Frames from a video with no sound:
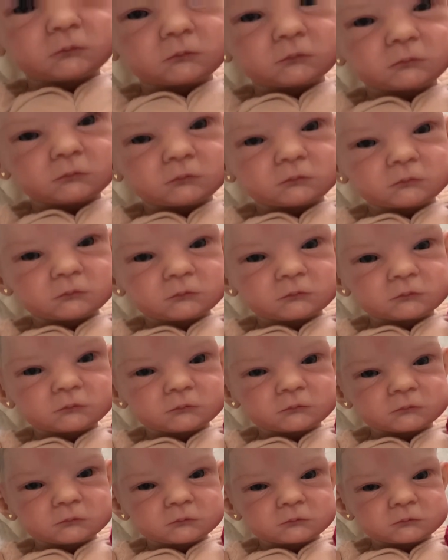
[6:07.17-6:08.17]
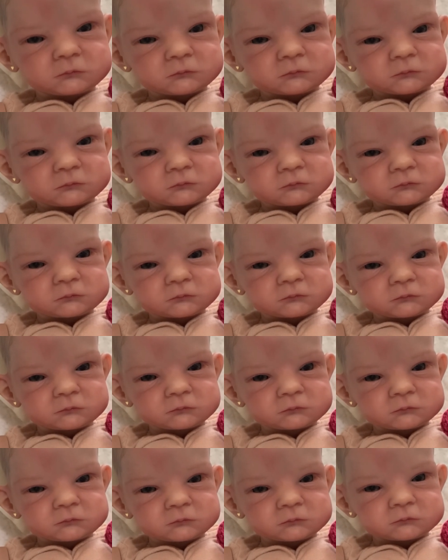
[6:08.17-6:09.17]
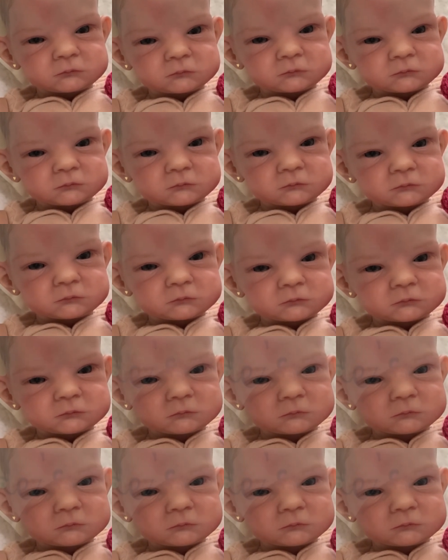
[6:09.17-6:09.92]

(no one is talking)